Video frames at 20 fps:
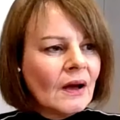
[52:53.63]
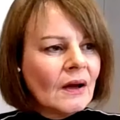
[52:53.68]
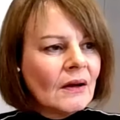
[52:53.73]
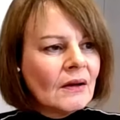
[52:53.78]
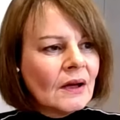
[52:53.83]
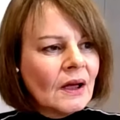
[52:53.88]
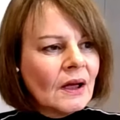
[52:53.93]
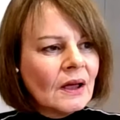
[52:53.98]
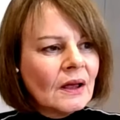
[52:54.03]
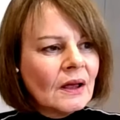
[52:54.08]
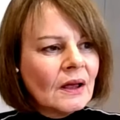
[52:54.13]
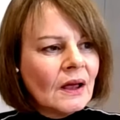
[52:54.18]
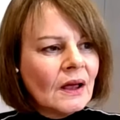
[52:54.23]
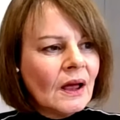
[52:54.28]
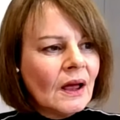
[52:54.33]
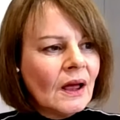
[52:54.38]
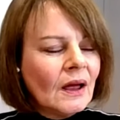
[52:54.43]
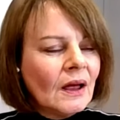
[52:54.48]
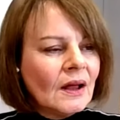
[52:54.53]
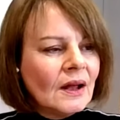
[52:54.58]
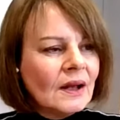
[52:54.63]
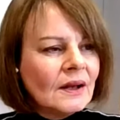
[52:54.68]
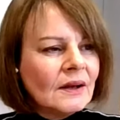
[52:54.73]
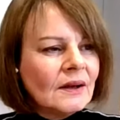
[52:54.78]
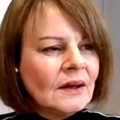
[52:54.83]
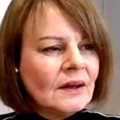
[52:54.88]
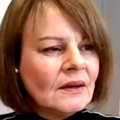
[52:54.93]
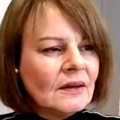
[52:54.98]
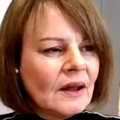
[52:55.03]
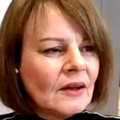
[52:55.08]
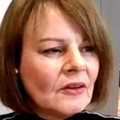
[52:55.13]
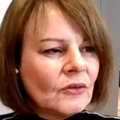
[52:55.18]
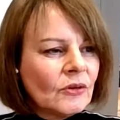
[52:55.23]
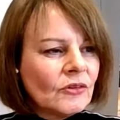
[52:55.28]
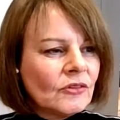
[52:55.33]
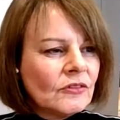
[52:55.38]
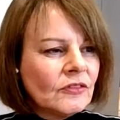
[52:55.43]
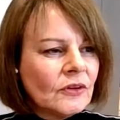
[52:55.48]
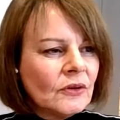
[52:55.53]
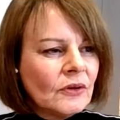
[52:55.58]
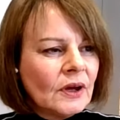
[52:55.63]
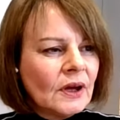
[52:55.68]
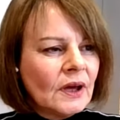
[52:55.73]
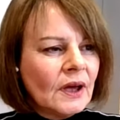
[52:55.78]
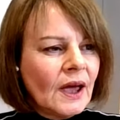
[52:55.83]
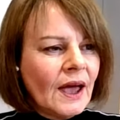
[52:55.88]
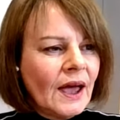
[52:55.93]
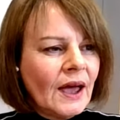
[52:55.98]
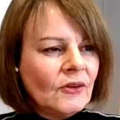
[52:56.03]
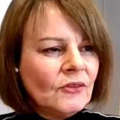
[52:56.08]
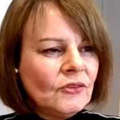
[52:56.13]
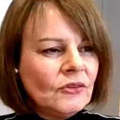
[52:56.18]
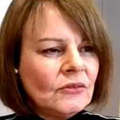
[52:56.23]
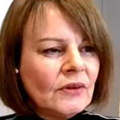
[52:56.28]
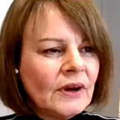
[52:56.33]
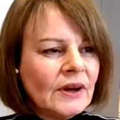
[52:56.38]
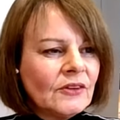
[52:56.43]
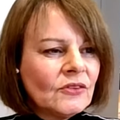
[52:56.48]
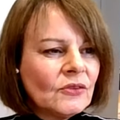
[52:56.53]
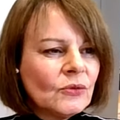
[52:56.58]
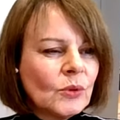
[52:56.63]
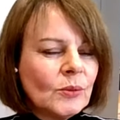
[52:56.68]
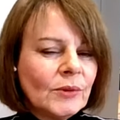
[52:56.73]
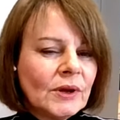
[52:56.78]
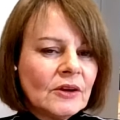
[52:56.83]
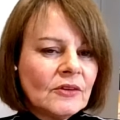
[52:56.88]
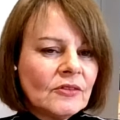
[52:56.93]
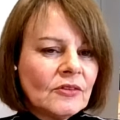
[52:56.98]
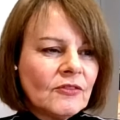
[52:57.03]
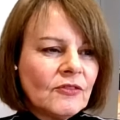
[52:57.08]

All right, uh, Neil, another question for you here. How do you rate swimming as a